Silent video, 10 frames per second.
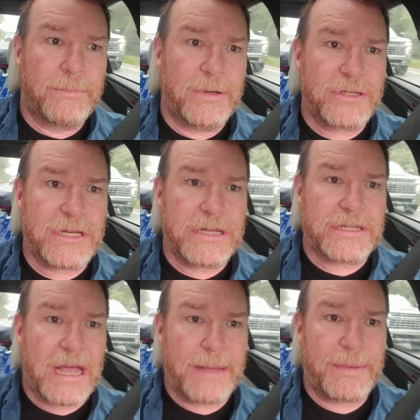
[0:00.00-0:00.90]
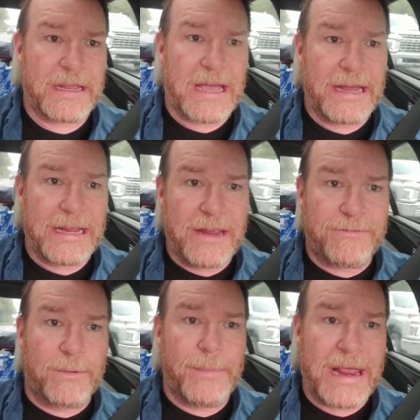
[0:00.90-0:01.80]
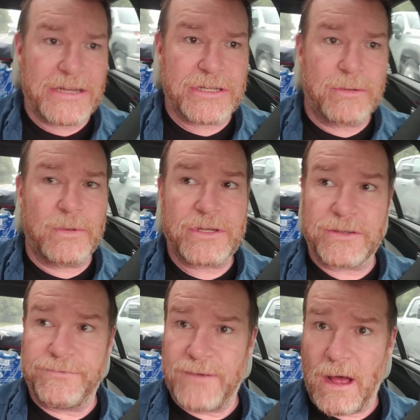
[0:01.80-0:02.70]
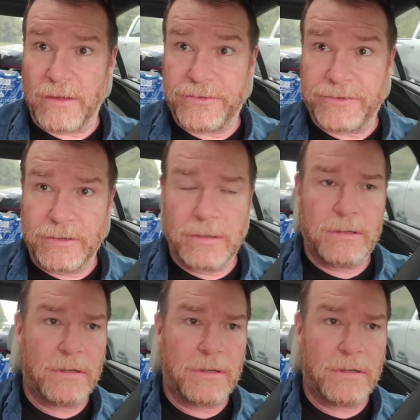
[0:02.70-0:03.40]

pushing this kind of, kind of information which is false.